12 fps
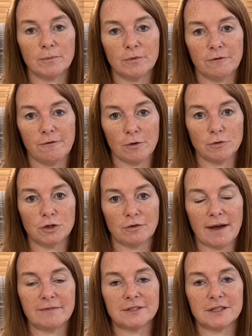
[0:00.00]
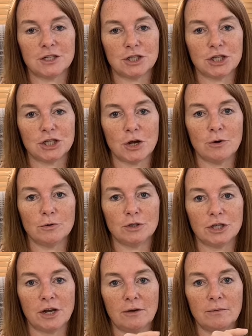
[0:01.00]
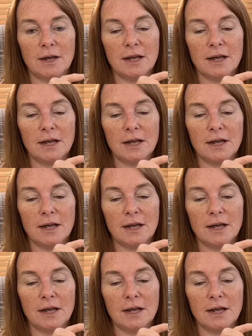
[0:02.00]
the photographs that she shows you,